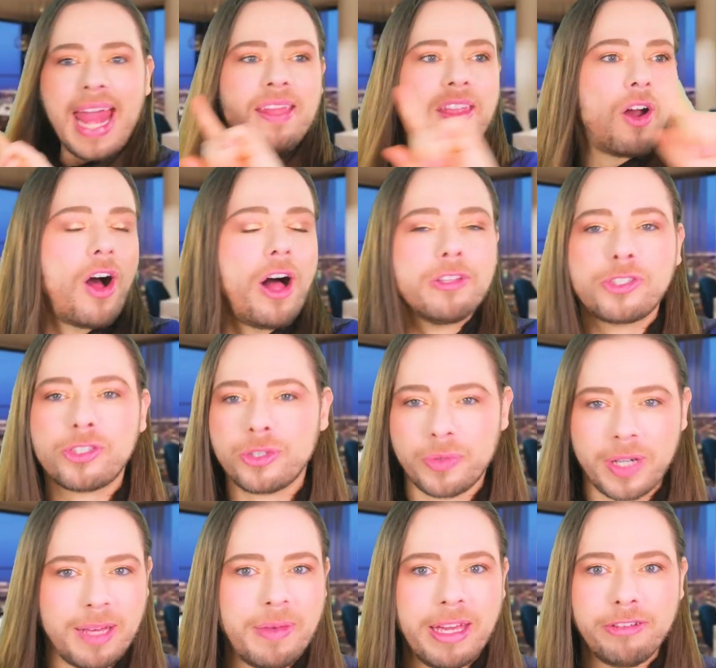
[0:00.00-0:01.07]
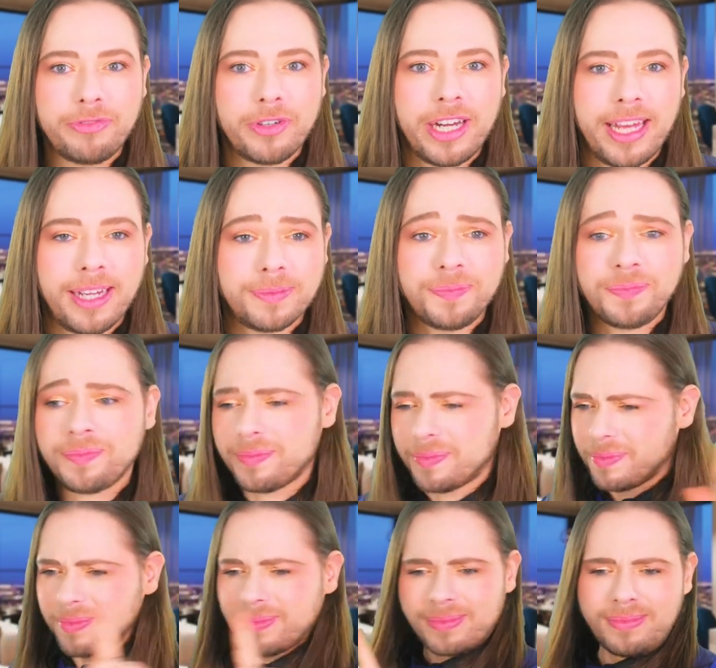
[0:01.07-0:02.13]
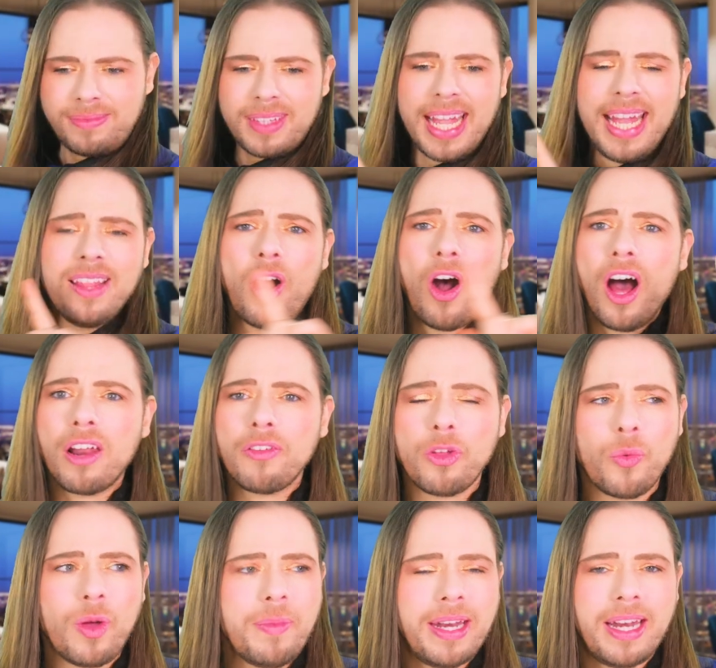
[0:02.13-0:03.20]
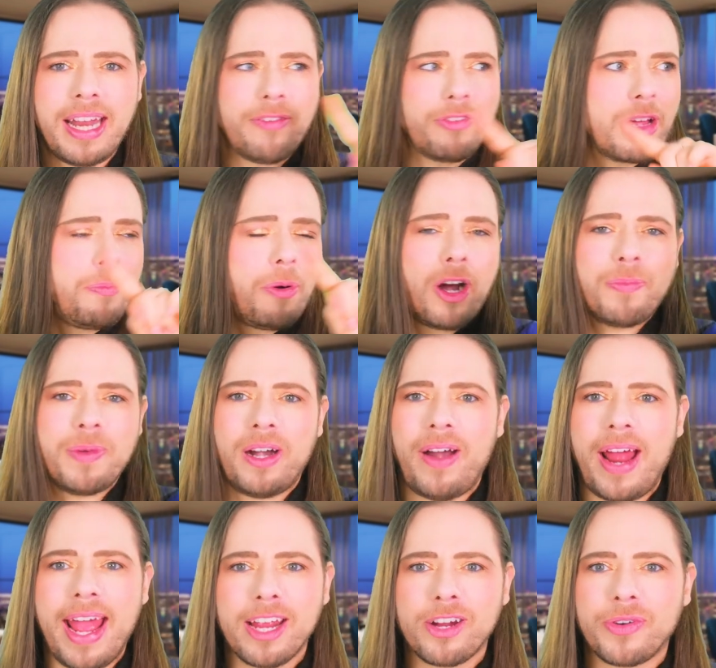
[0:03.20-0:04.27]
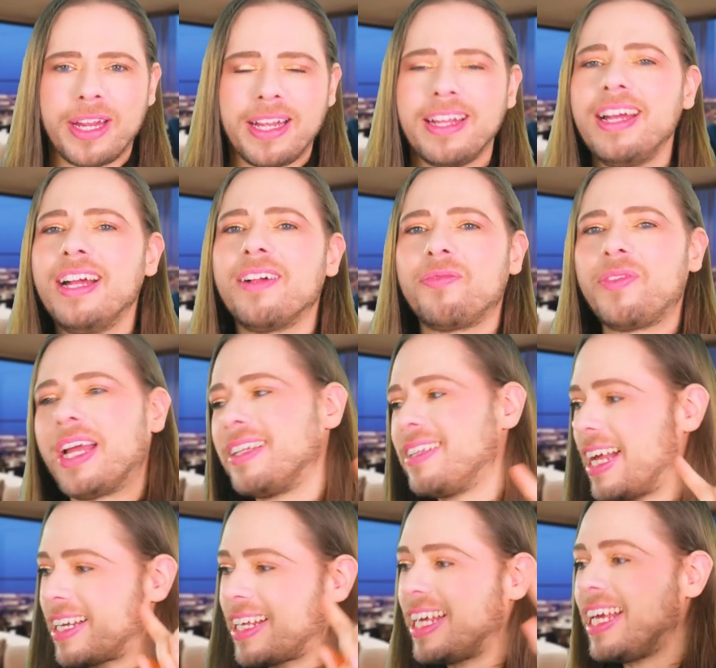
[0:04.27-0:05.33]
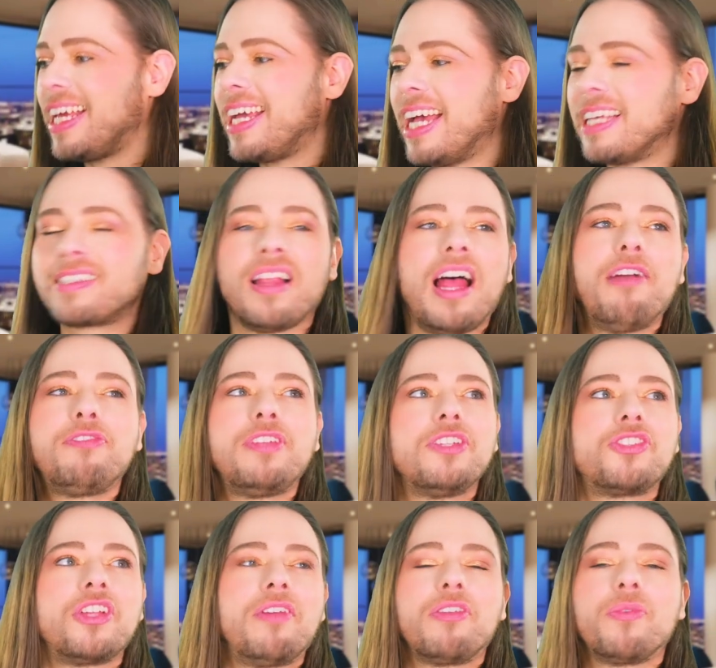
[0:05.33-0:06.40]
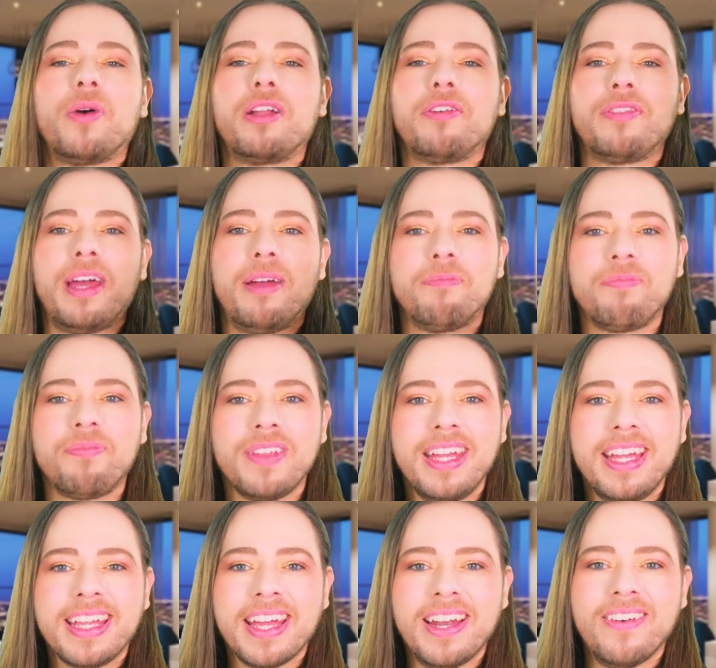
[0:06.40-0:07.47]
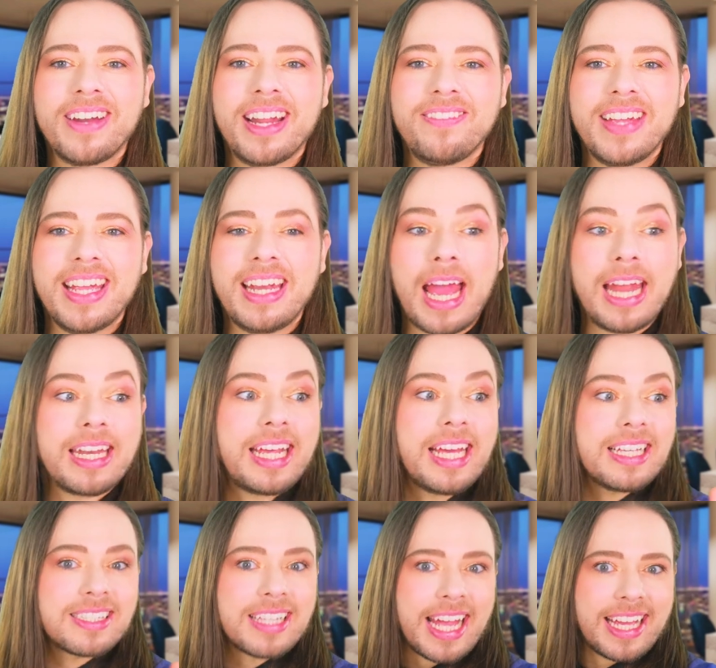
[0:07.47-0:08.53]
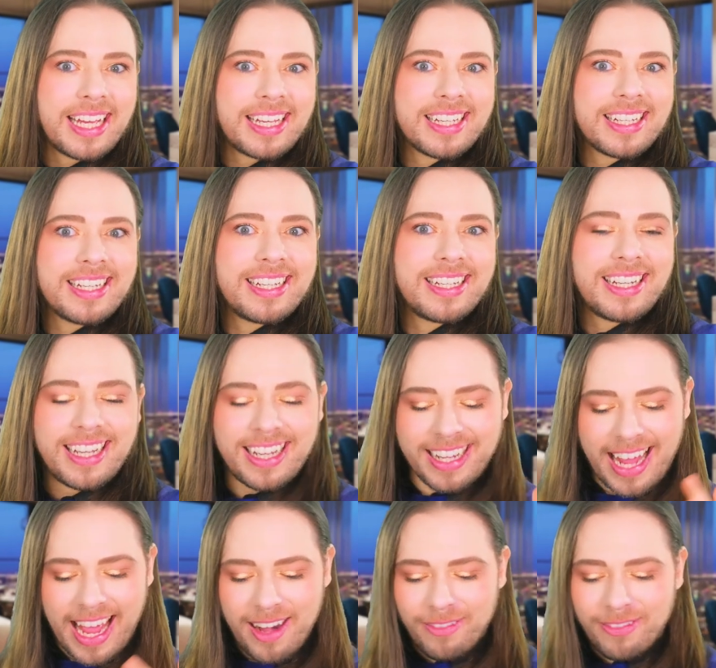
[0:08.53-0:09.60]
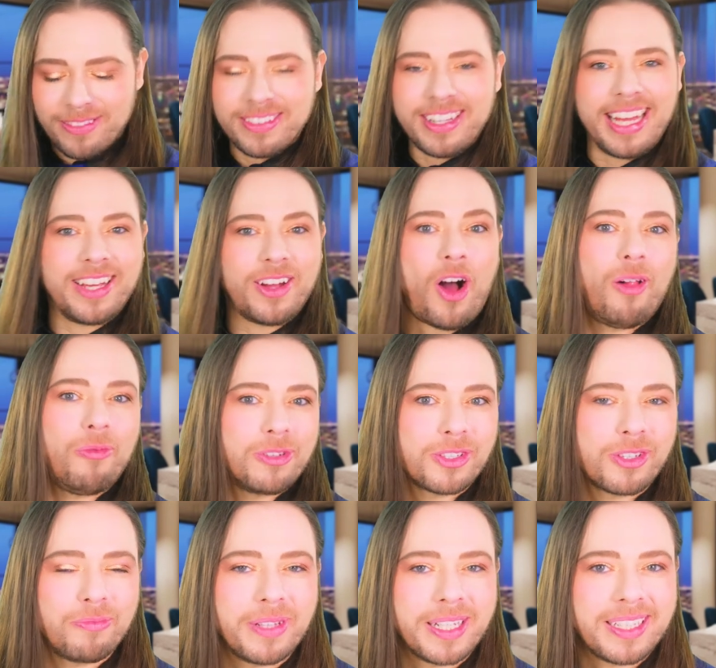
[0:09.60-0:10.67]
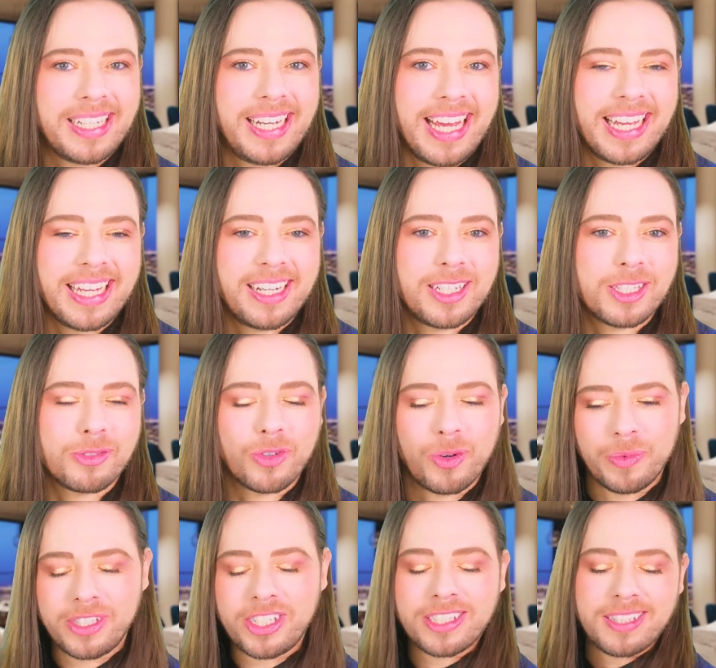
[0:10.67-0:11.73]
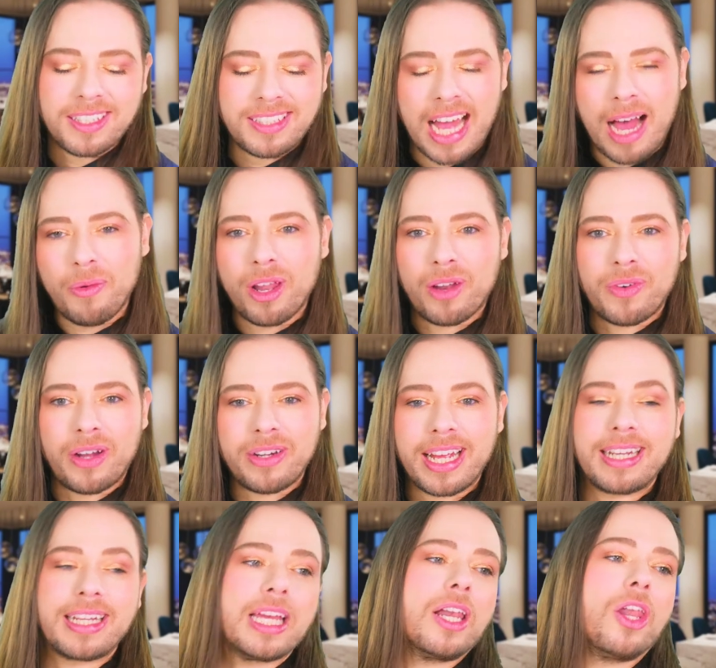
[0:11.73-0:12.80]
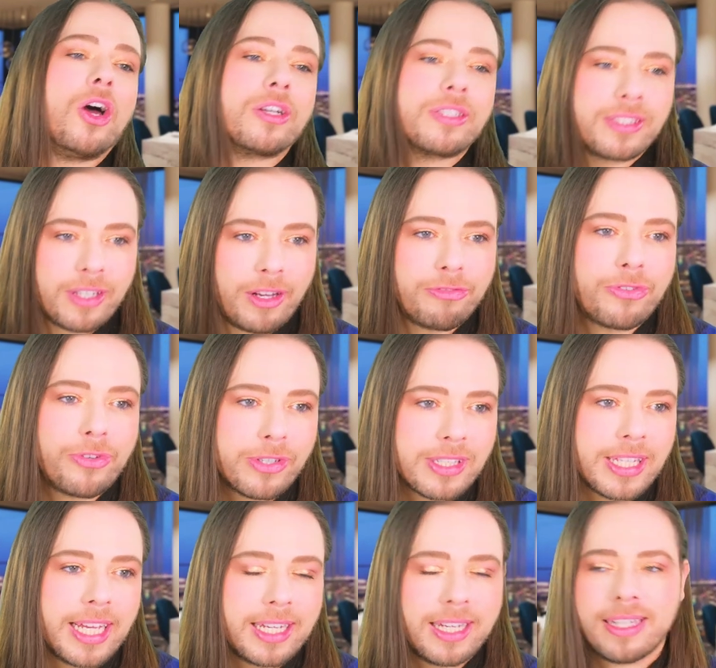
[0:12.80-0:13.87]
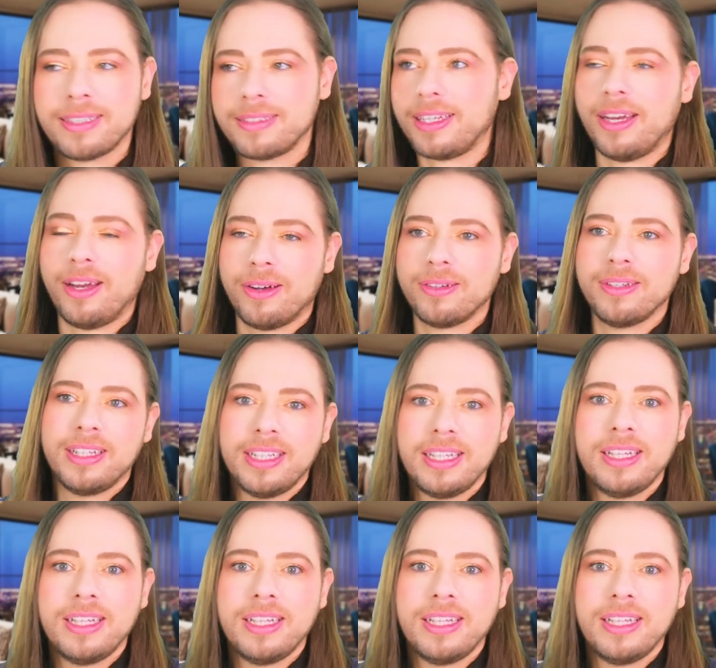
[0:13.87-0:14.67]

And they're all screaming for him and all of the women in every apartment are angry that that he has left each and every one of them you know what i mean and he's like kind of like almost completely naked in his room with just a towel around, and he looks, of course, like a you know,